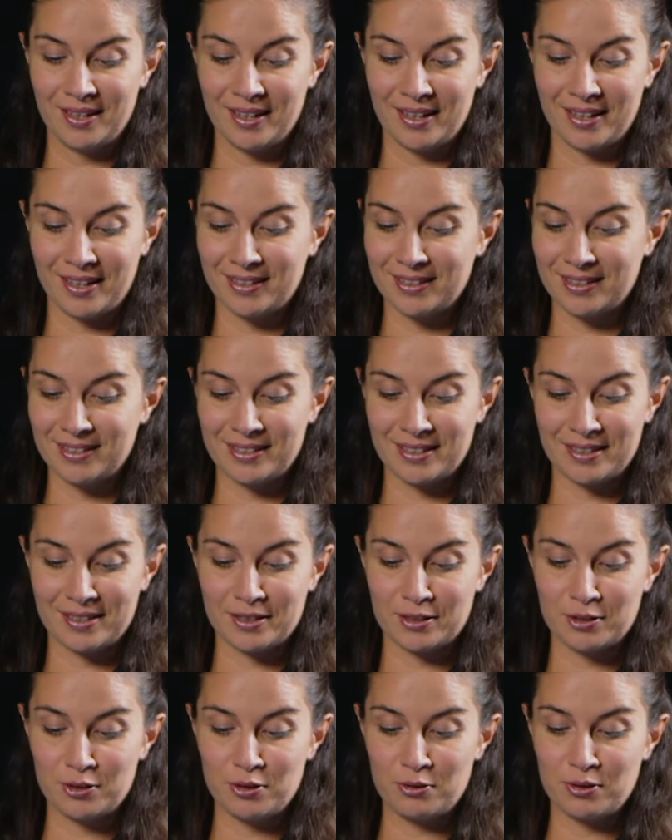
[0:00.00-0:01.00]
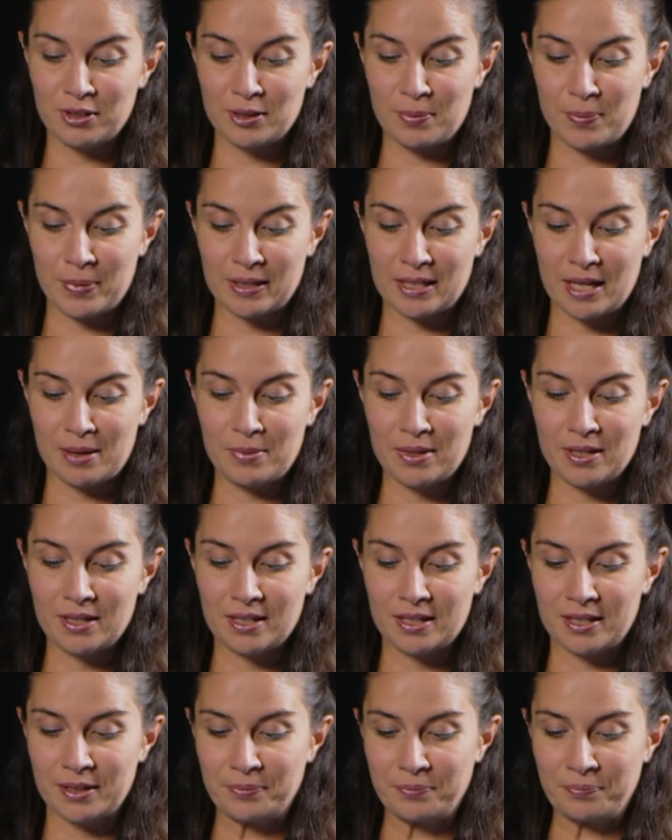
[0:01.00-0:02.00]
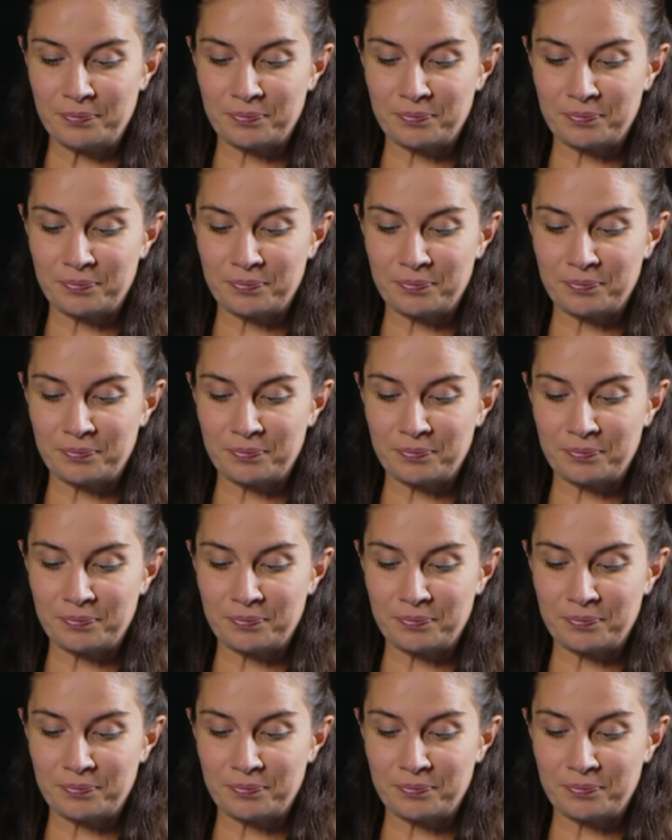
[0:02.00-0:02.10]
And during the pandemic,